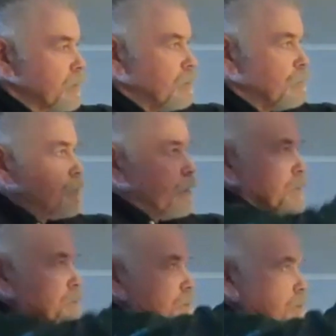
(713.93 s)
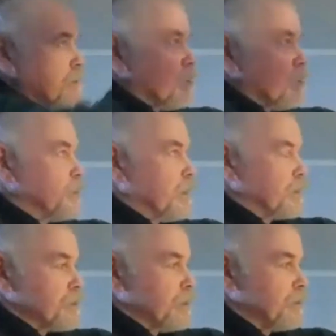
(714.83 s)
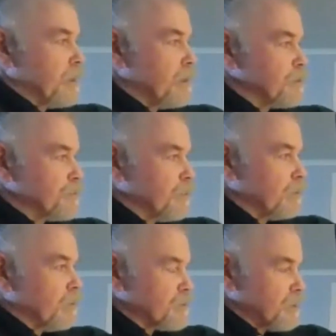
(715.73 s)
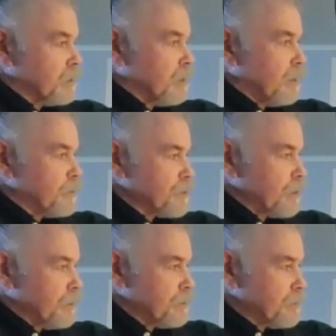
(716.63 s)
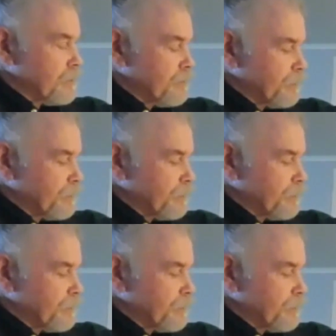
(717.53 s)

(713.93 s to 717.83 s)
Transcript: of excess carbon dioxide in the atmosphere causing climate change.